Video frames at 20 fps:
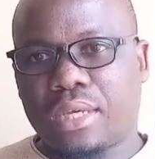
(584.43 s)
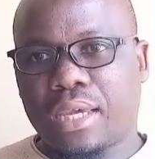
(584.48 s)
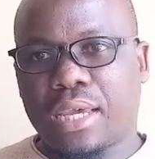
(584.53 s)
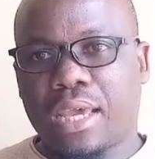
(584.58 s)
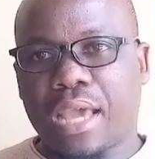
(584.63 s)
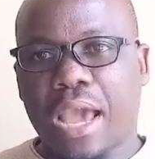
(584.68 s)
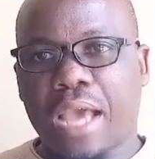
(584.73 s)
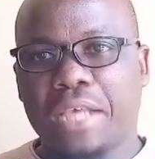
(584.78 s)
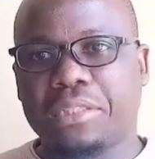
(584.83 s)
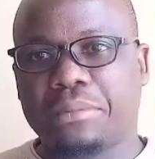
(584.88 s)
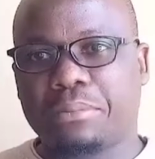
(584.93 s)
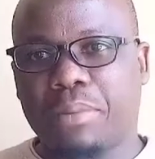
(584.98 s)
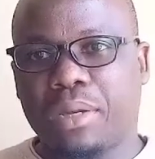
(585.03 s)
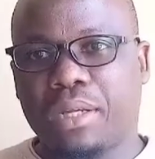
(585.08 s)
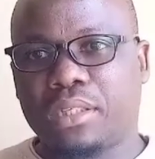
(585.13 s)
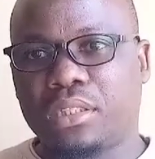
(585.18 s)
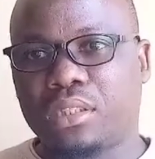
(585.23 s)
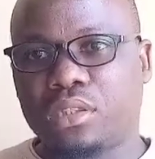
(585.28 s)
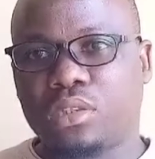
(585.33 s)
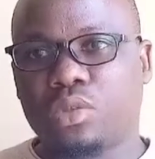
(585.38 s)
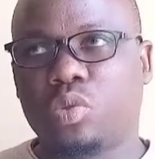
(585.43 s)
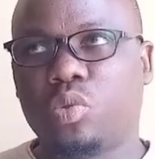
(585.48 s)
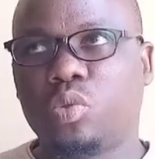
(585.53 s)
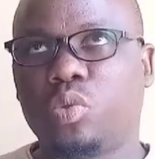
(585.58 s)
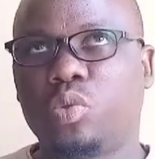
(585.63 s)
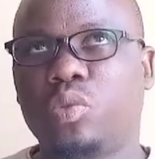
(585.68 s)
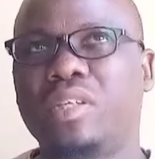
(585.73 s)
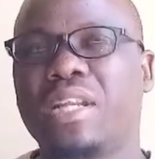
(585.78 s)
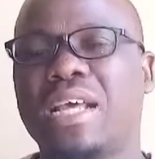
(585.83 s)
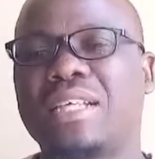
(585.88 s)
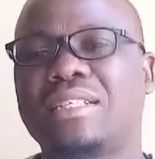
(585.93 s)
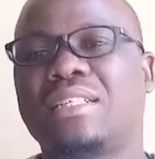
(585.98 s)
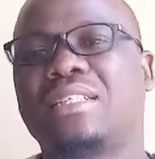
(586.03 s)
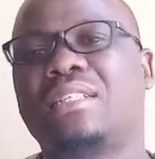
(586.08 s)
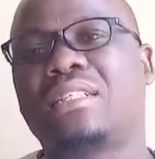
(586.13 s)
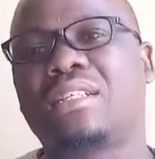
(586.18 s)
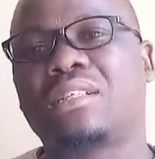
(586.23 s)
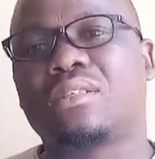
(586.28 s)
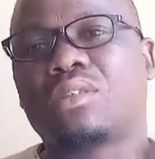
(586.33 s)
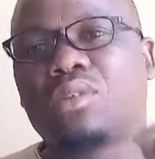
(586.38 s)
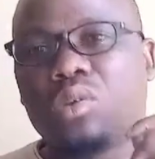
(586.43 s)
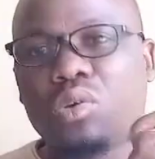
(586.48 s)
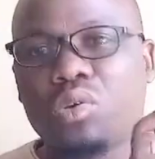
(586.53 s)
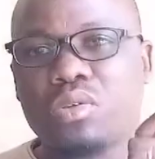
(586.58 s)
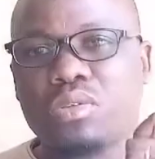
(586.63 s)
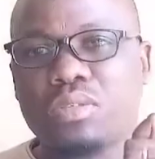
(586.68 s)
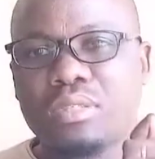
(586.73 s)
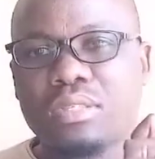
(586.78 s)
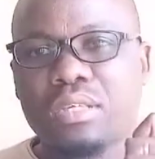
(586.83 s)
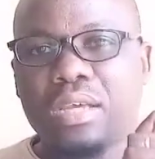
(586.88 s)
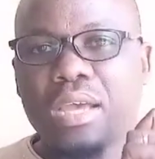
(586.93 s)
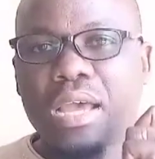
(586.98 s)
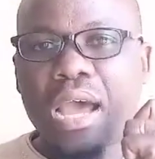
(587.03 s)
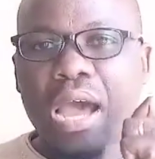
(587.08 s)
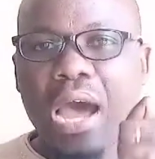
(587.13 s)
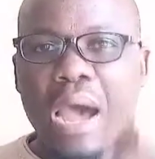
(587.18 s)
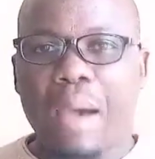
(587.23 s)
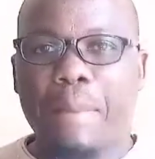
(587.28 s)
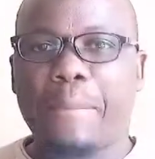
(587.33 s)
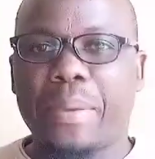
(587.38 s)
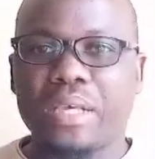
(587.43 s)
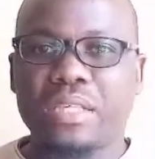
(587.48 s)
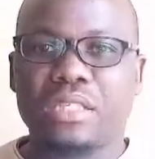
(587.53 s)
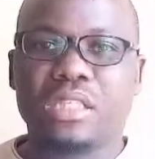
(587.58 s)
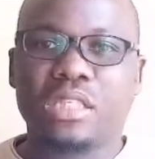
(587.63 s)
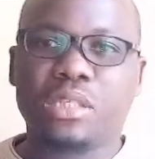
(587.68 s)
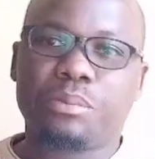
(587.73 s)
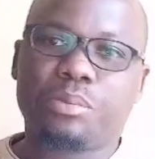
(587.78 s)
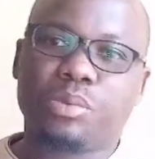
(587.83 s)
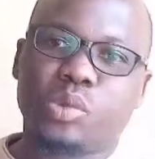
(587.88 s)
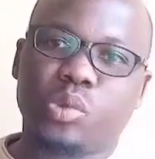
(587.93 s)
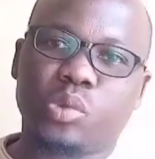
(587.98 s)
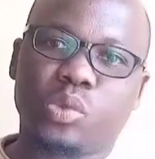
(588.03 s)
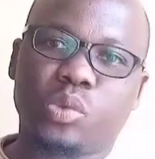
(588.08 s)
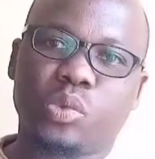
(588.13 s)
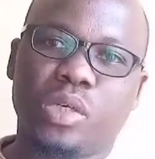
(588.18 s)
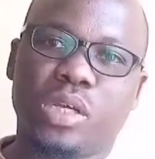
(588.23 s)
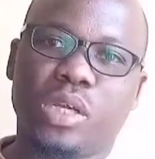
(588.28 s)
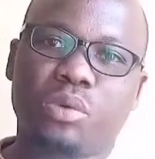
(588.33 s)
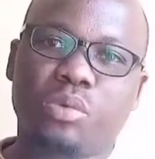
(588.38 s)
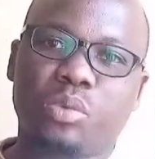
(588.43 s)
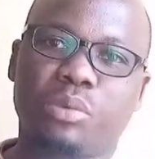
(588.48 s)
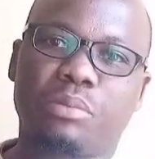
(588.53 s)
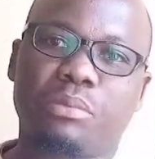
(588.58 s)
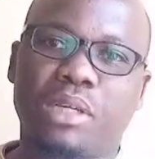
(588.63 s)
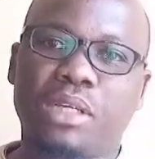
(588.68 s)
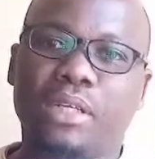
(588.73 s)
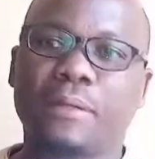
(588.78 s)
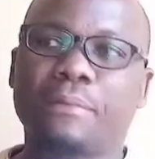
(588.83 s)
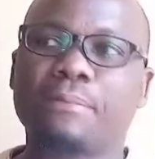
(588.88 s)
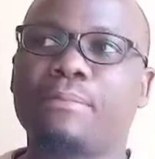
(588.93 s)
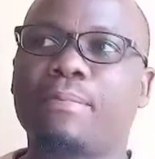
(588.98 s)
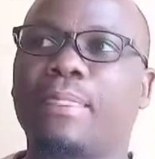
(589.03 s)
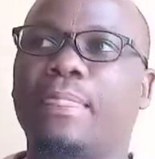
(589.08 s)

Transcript: a husband who doesn't disclose her payslip to a woman,